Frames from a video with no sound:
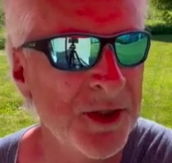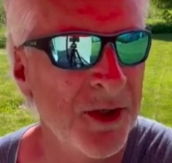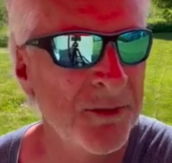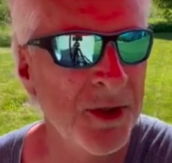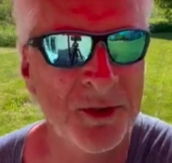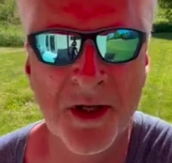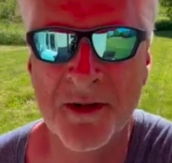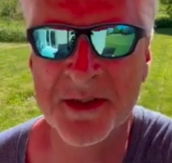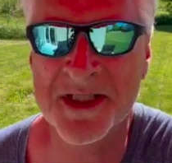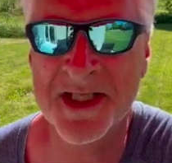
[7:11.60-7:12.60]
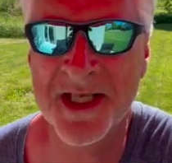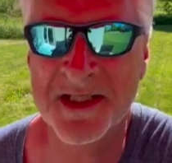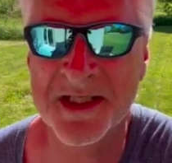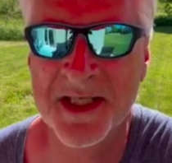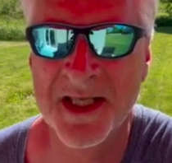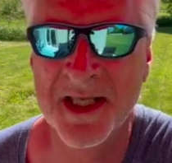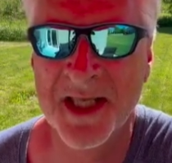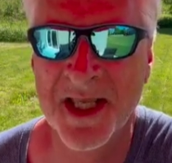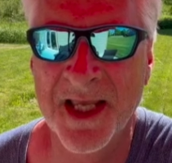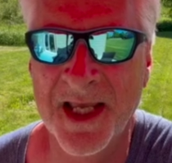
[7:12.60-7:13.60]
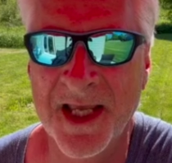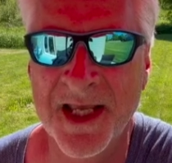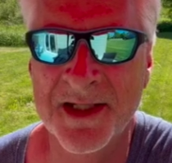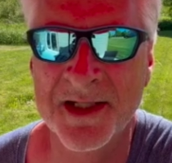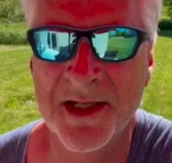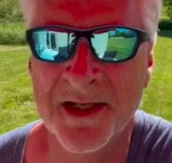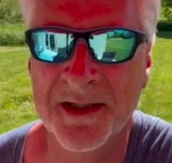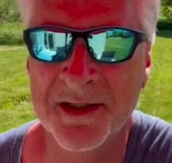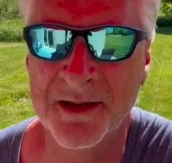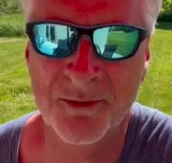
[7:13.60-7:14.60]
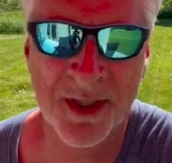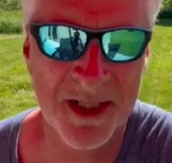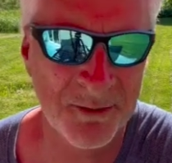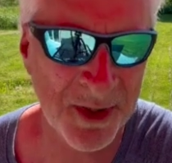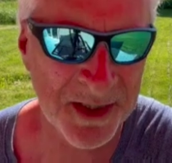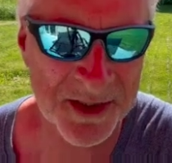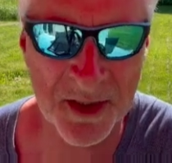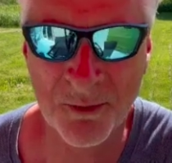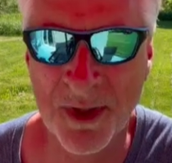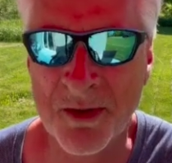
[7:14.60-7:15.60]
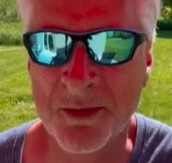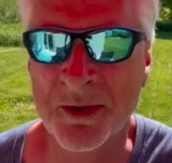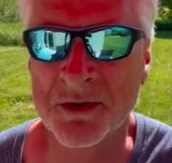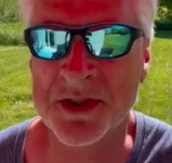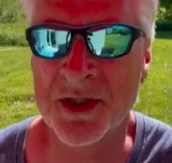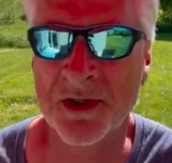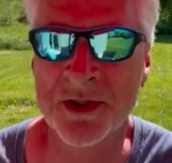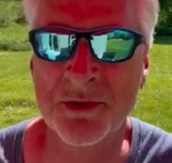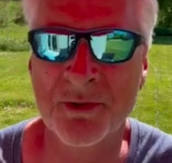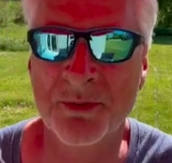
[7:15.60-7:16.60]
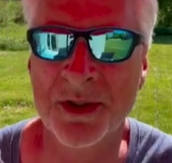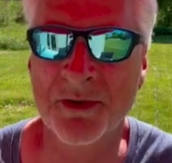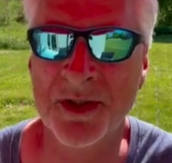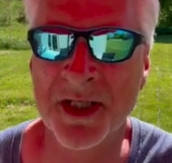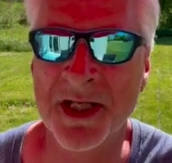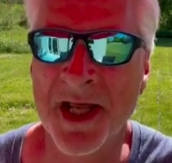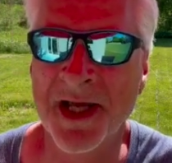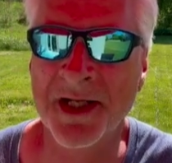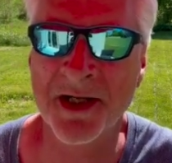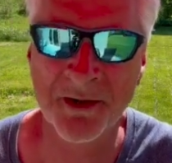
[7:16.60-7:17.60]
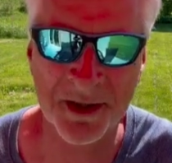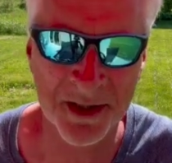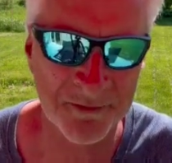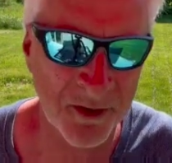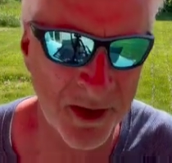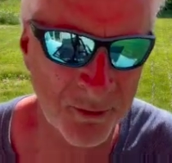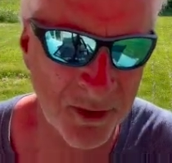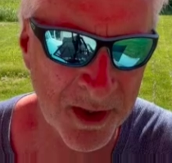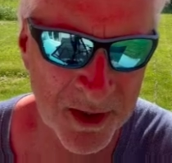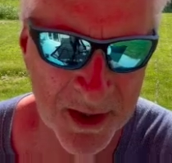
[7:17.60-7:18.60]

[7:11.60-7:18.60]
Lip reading: all about common sense. And you know, when I saw roundabouts starting to appear in the Canada area of Ottawa,